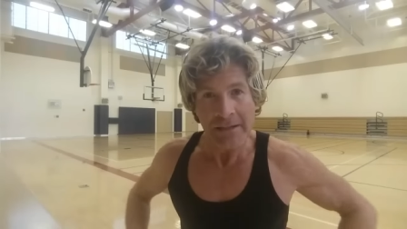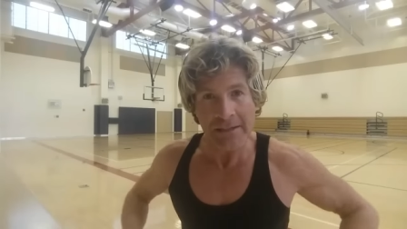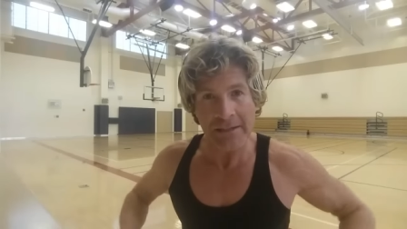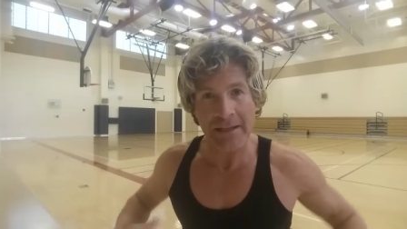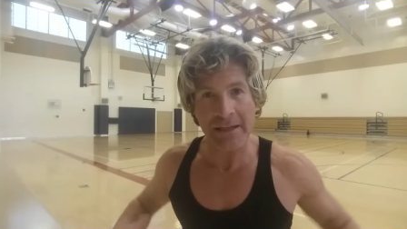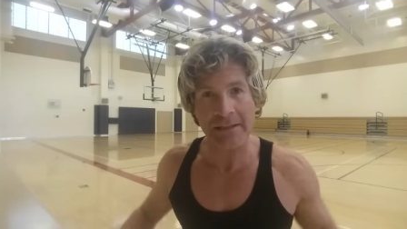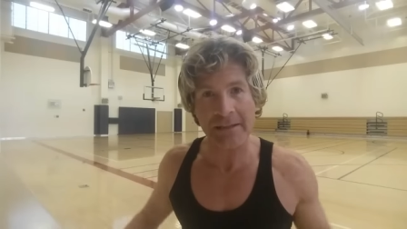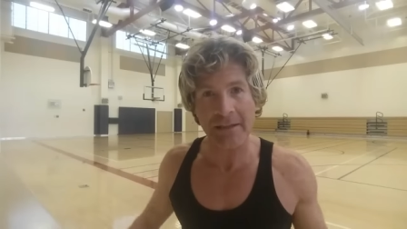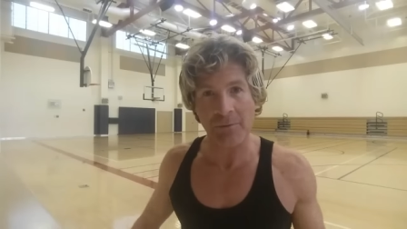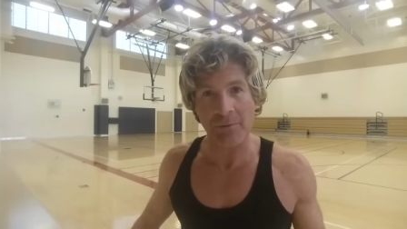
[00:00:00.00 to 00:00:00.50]
to
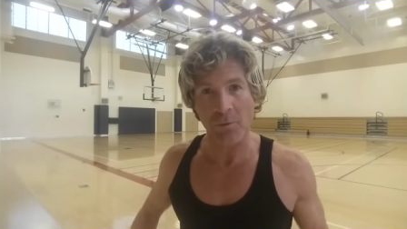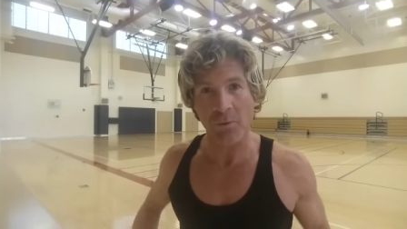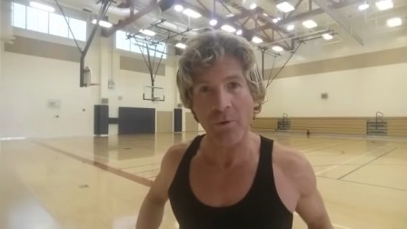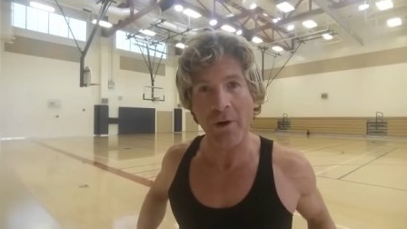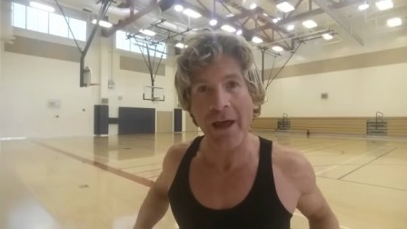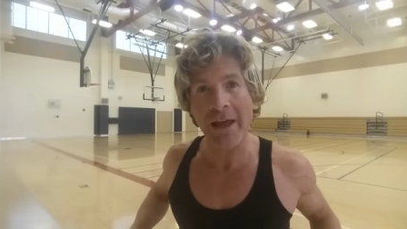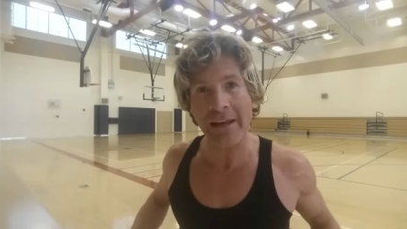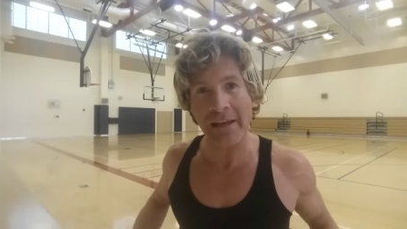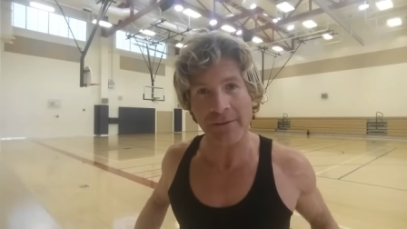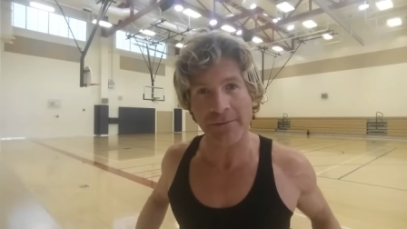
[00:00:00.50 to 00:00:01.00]
get them
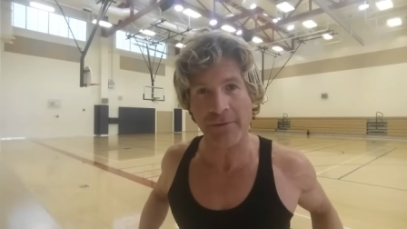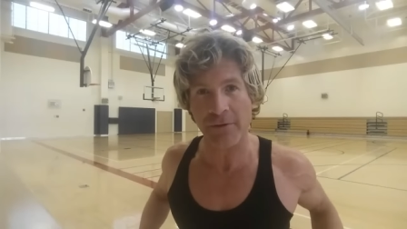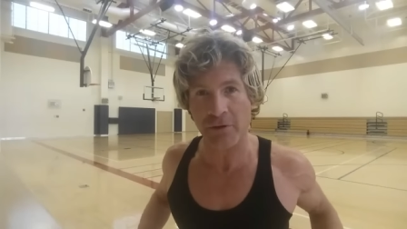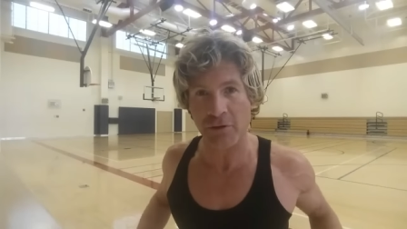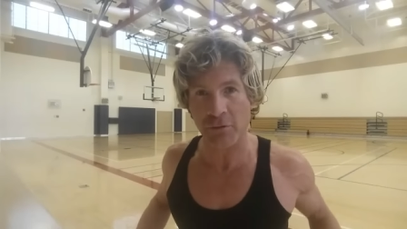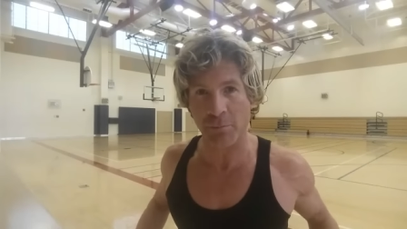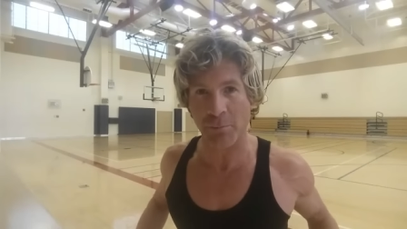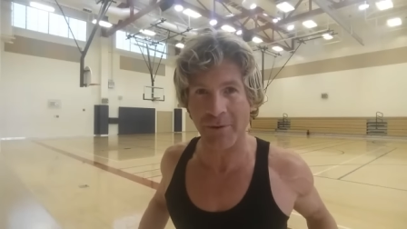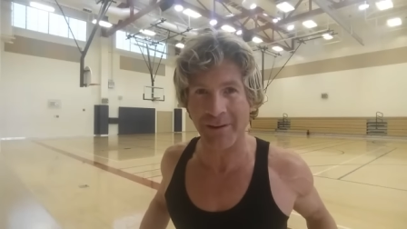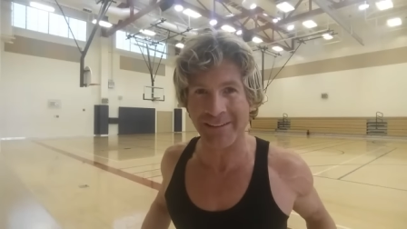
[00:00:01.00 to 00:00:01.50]
ready for
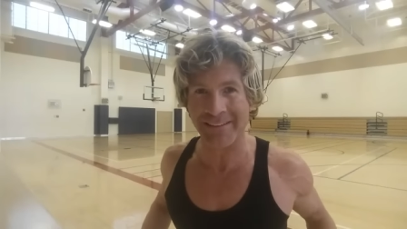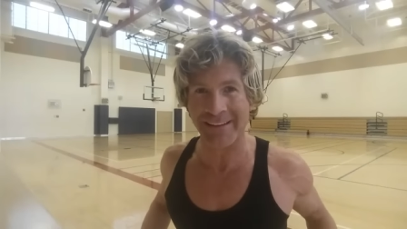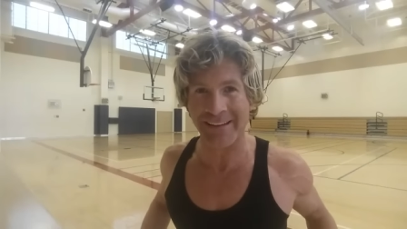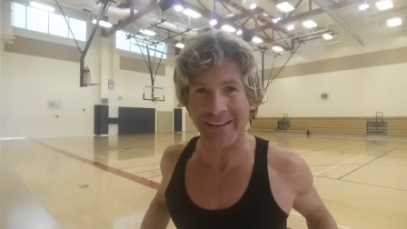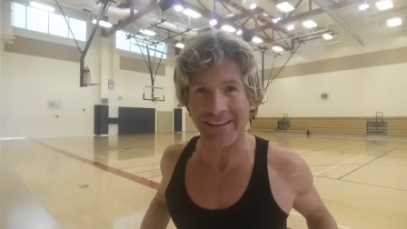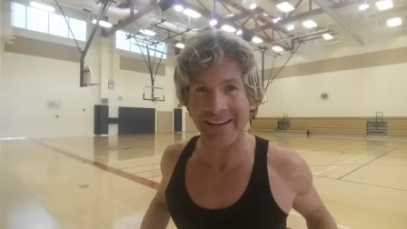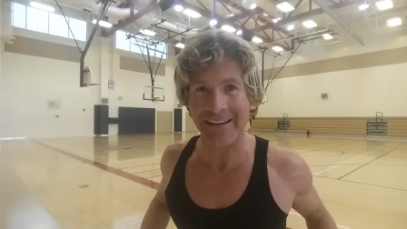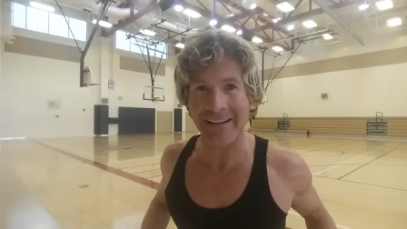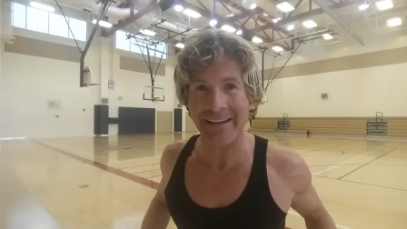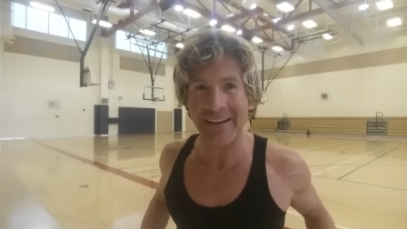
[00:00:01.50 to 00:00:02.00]

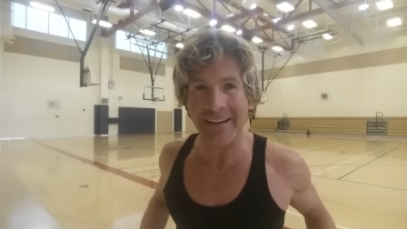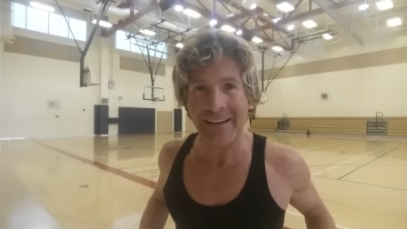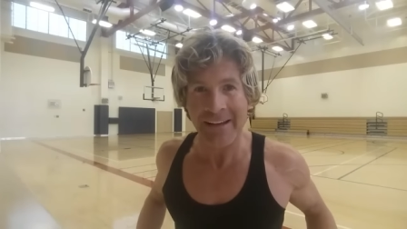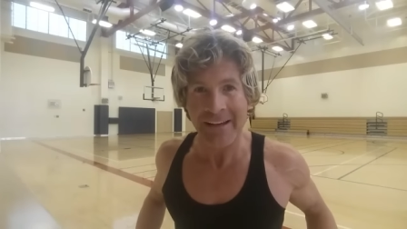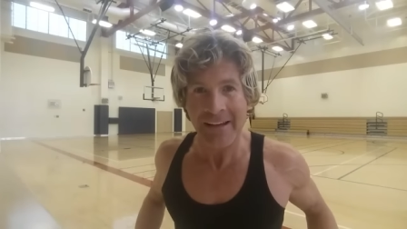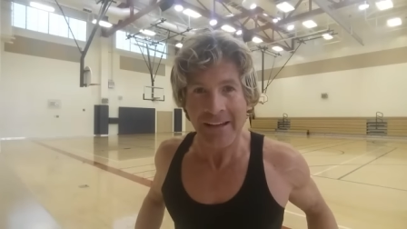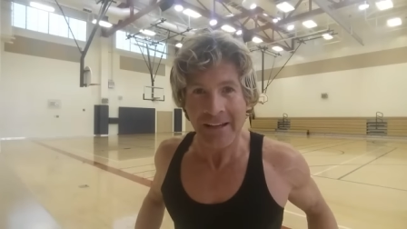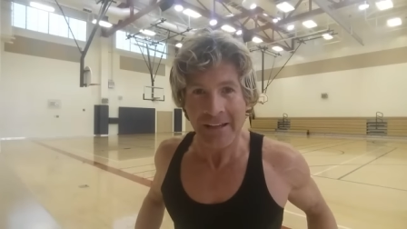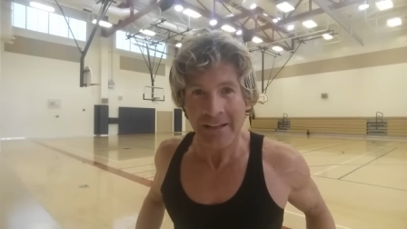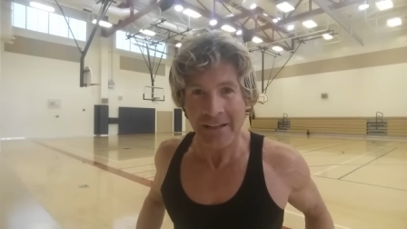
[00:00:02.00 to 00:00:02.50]
sprinting,
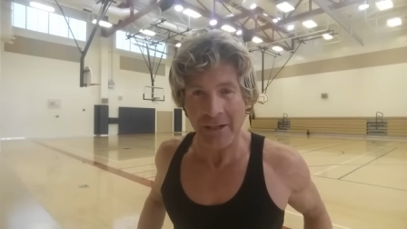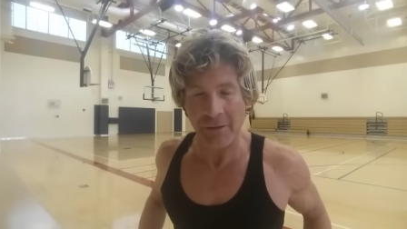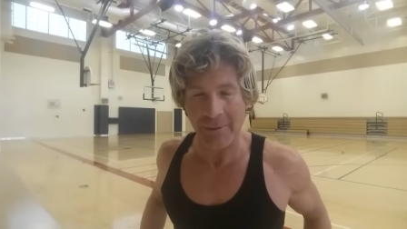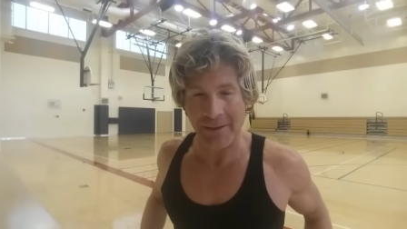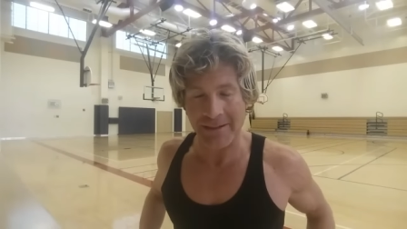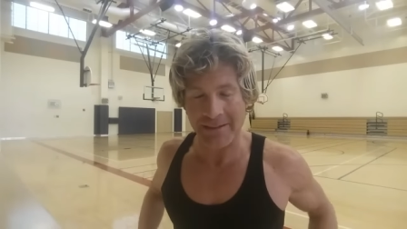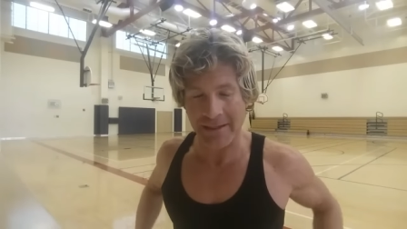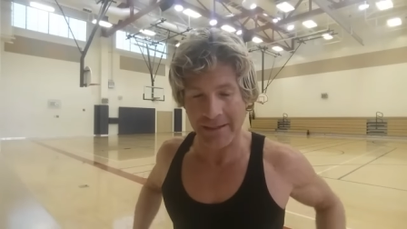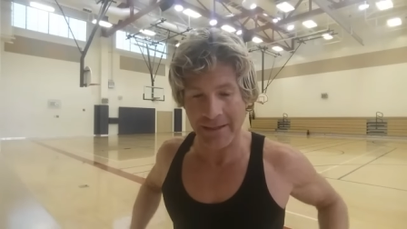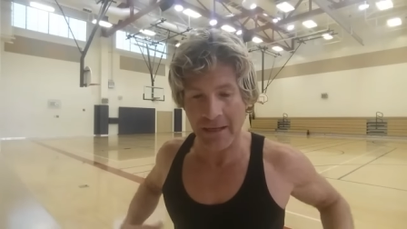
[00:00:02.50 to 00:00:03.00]
you know,
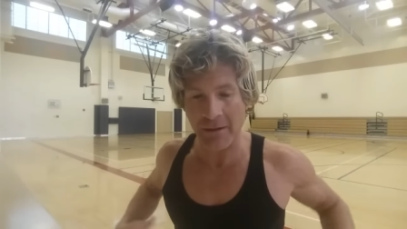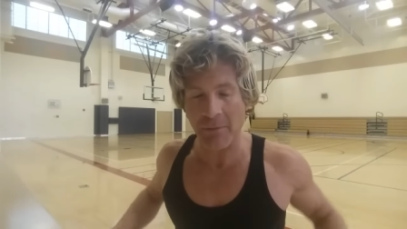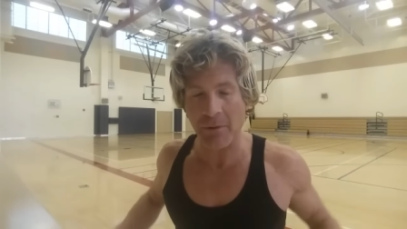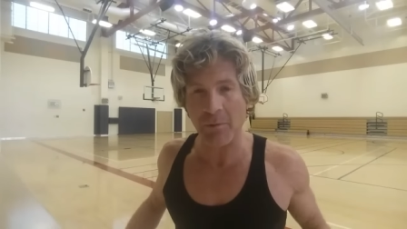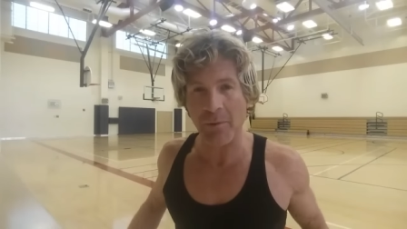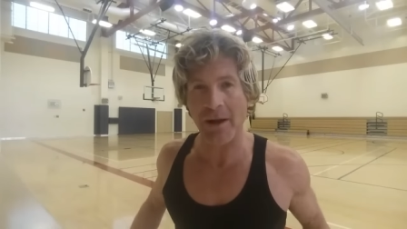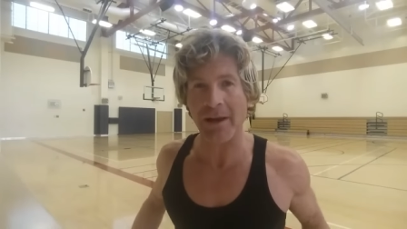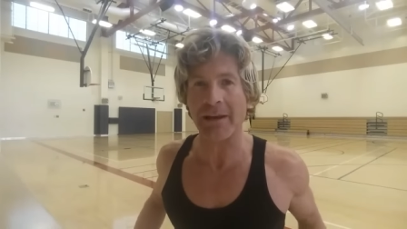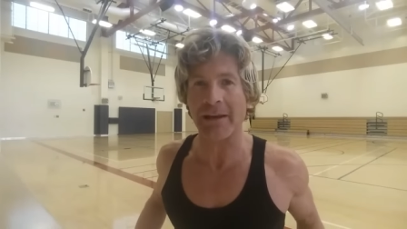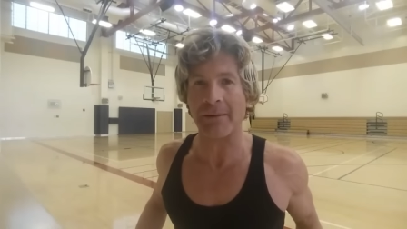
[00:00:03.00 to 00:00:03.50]
because they need to be
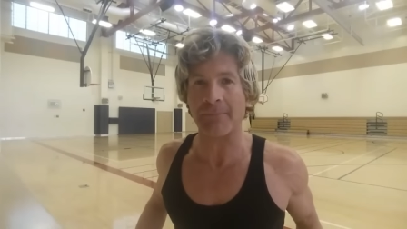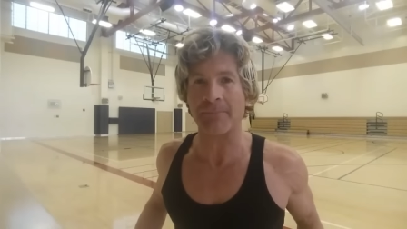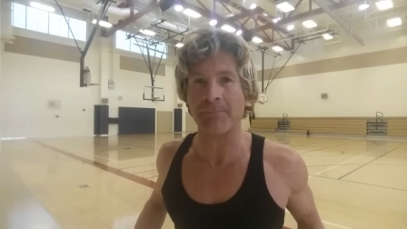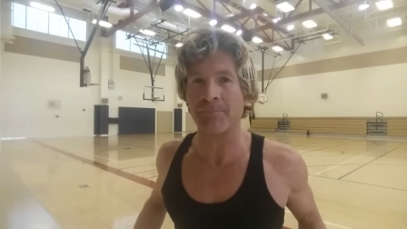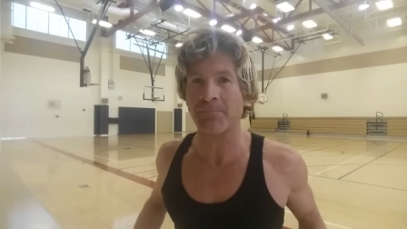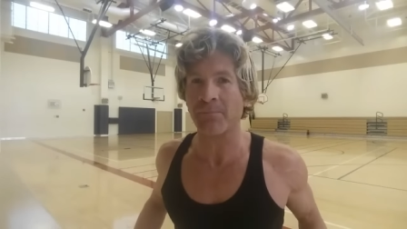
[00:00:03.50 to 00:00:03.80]
ready.